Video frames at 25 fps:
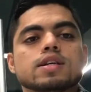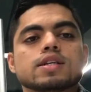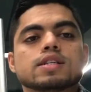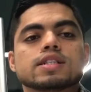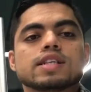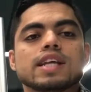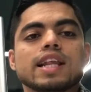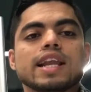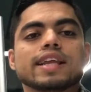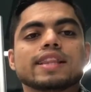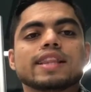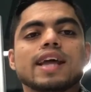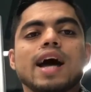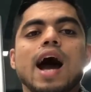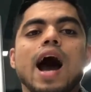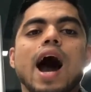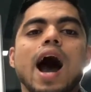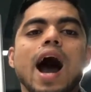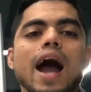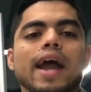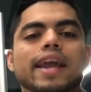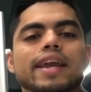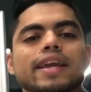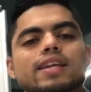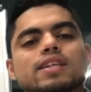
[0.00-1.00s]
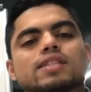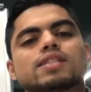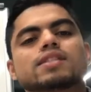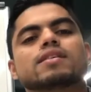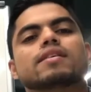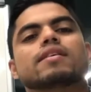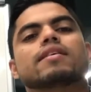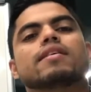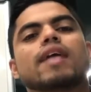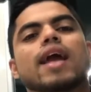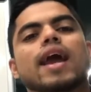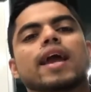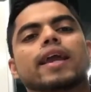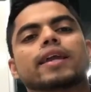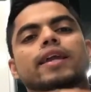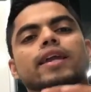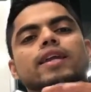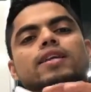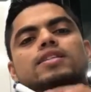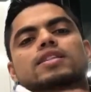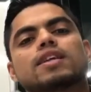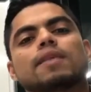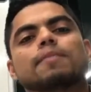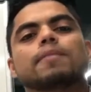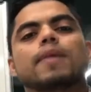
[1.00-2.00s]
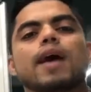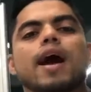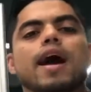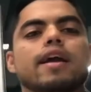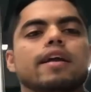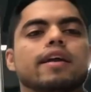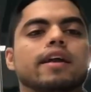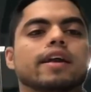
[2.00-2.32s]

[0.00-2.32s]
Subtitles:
Select the highest ranking supplier,